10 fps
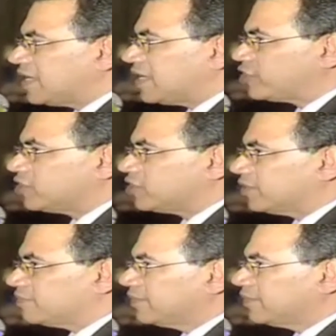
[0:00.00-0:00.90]
So the
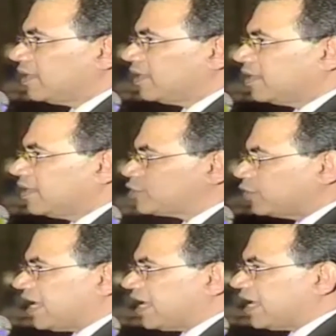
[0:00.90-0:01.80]
IGF forum as a
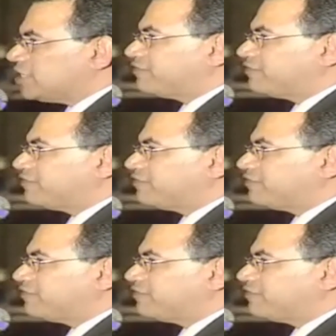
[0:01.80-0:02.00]
platform